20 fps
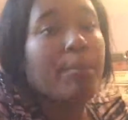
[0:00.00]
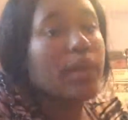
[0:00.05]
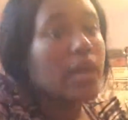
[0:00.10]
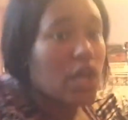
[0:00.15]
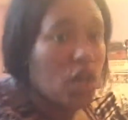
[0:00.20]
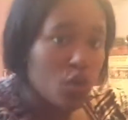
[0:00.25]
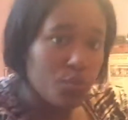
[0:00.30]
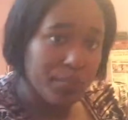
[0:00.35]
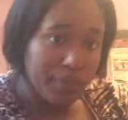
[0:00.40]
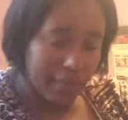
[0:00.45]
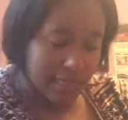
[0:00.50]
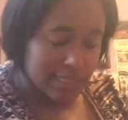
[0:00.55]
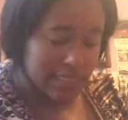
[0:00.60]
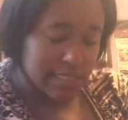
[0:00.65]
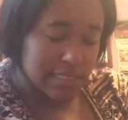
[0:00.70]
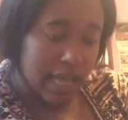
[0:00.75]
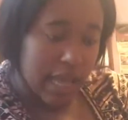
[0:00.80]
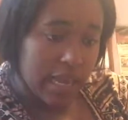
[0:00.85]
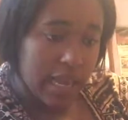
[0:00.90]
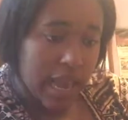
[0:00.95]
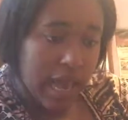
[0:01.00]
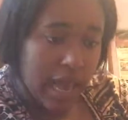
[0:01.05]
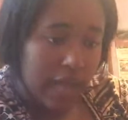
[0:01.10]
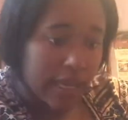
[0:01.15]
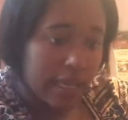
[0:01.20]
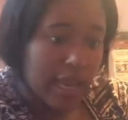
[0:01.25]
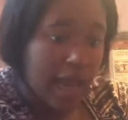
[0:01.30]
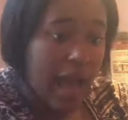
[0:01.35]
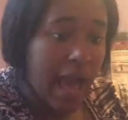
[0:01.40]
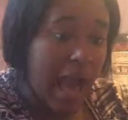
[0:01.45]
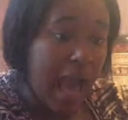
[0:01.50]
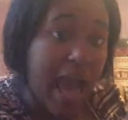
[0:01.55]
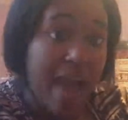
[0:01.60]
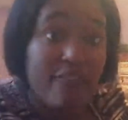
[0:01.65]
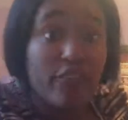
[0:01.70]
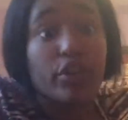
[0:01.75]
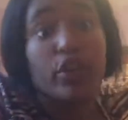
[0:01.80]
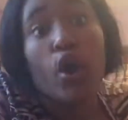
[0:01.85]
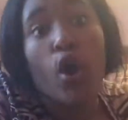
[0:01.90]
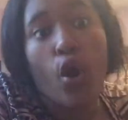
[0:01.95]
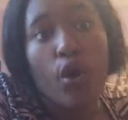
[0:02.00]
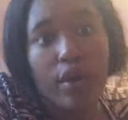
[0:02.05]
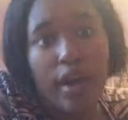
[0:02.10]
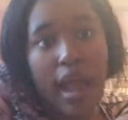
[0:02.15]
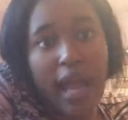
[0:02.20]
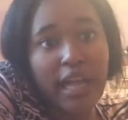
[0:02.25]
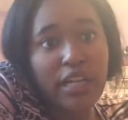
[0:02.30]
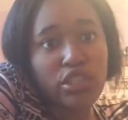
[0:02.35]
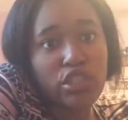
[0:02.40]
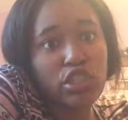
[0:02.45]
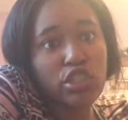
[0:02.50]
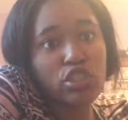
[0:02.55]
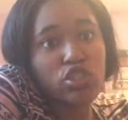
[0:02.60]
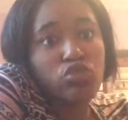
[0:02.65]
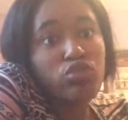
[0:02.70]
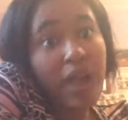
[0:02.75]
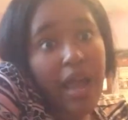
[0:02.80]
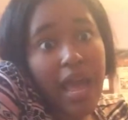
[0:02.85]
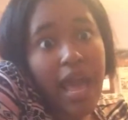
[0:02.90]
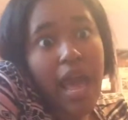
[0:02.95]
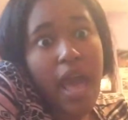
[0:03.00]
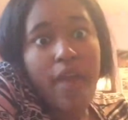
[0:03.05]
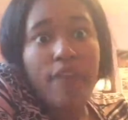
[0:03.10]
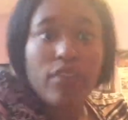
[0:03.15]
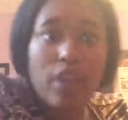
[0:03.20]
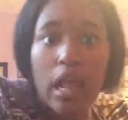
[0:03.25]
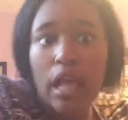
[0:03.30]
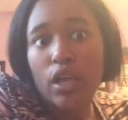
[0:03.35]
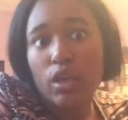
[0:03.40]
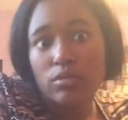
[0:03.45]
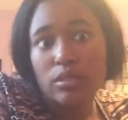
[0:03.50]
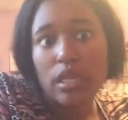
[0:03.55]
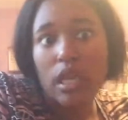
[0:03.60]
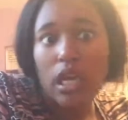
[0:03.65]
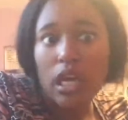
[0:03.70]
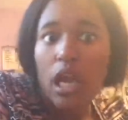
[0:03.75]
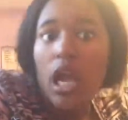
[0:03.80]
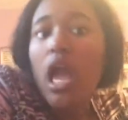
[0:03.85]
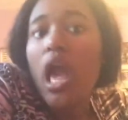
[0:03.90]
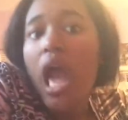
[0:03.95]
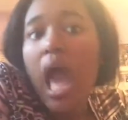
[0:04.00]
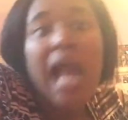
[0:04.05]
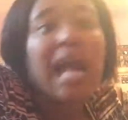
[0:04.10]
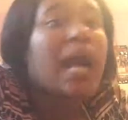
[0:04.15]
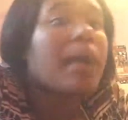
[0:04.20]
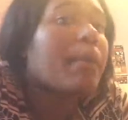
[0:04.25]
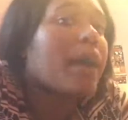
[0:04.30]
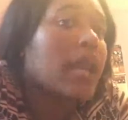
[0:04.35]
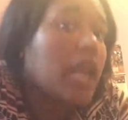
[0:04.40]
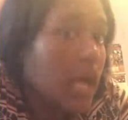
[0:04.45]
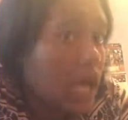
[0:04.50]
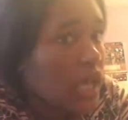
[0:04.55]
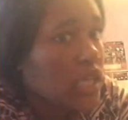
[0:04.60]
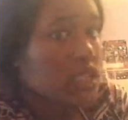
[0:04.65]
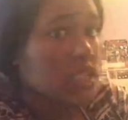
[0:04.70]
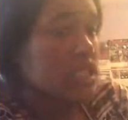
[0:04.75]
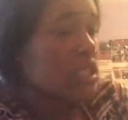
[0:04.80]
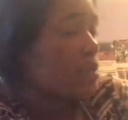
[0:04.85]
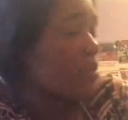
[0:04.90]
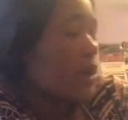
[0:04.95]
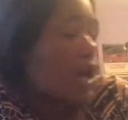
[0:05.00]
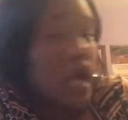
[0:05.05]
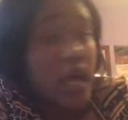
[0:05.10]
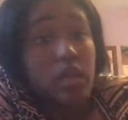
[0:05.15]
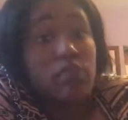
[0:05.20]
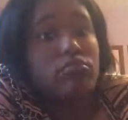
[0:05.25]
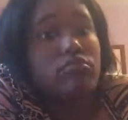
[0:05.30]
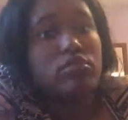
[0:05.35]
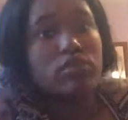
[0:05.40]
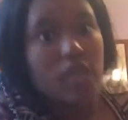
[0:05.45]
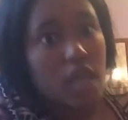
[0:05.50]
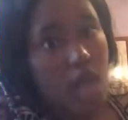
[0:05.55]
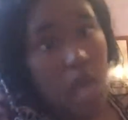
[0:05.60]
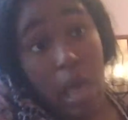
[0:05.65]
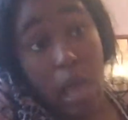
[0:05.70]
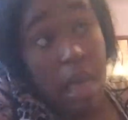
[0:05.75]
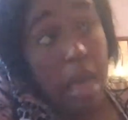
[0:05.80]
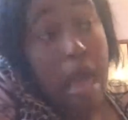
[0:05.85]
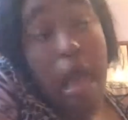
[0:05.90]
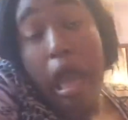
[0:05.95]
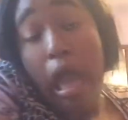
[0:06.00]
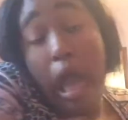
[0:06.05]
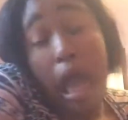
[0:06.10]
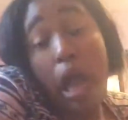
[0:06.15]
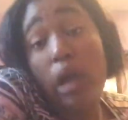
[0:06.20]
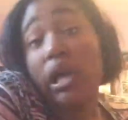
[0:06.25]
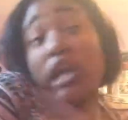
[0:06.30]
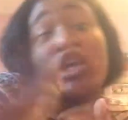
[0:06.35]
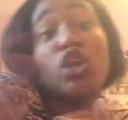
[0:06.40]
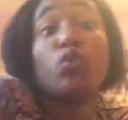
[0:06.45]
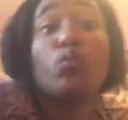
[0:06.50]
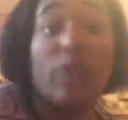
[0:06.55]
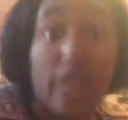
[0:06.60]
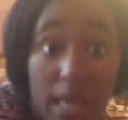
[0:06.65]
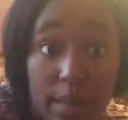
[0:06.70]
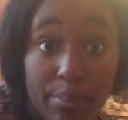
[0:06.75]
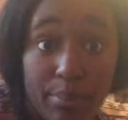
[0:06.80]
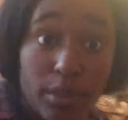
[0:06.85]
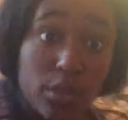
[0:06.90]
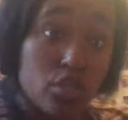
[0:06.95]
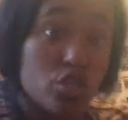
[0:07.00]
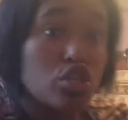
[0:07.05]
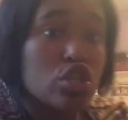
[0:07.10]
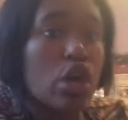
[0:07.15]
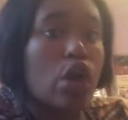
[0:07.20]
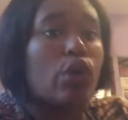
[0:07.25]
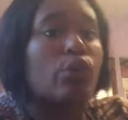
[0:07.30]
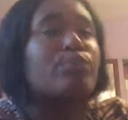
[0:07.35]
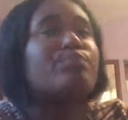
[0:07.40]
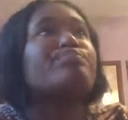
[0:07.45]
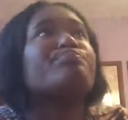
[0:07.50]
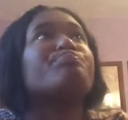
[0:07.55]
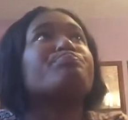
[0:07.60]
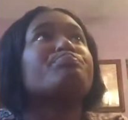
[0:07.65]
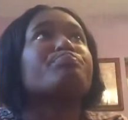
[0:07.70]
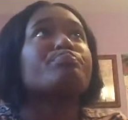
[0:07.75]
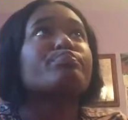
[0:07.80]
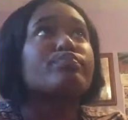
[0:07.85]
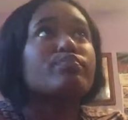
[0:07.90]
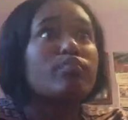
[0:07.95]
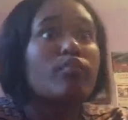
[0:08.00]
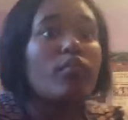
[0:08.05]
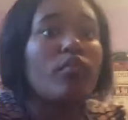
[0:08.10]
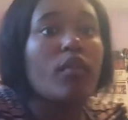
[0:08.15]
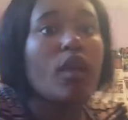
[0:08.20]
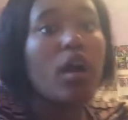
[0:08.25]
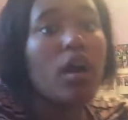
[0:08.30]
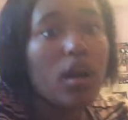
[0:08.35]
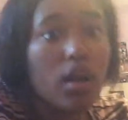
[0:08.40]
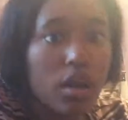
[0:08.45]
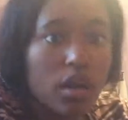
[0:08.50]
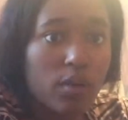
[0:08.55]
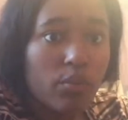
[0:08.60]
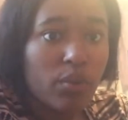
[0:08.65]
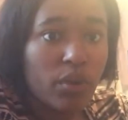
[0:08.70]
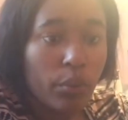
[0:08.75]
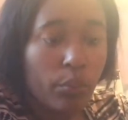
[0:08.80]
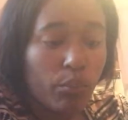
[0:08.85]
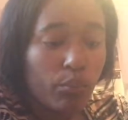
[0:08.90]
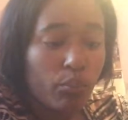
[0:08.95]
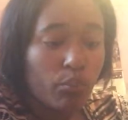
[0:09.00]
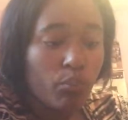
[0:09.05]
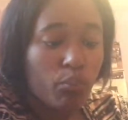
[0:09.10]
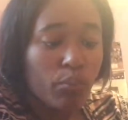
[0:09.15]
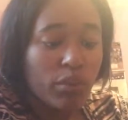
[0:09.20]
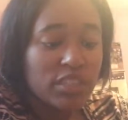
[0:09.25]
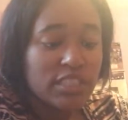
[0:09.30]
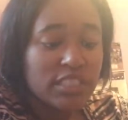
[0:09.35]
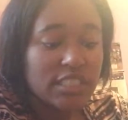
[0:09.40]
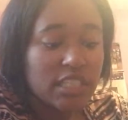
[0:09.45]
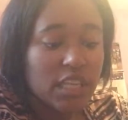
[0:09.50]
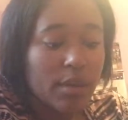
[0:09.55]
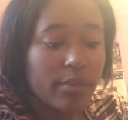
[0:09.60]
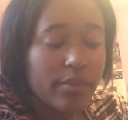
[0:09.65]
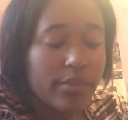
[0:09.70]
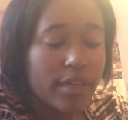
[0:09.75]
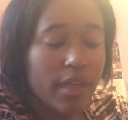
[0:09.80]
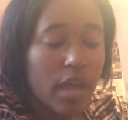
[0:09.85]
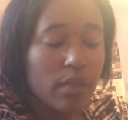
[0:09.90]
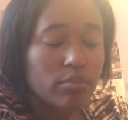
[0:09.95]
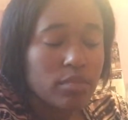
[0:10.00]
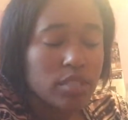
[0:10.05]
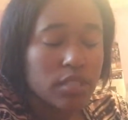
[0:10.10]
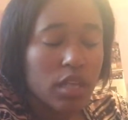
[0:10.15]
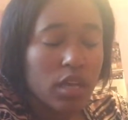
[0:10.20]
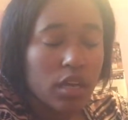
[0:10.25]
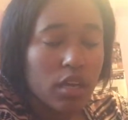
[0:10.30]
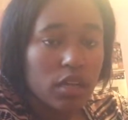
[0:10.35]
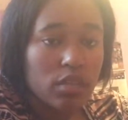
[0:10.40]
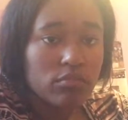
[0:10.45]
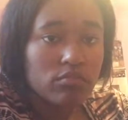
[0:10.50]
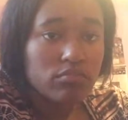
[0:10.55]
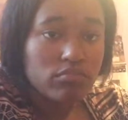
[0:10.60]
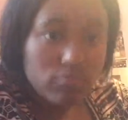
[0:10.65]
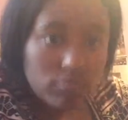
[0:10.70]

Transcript: blown because it's not like i have a car that i can just drive like you know what i'm saying like i got my license but i, I, got no whip so um when she's telling me that i'm just like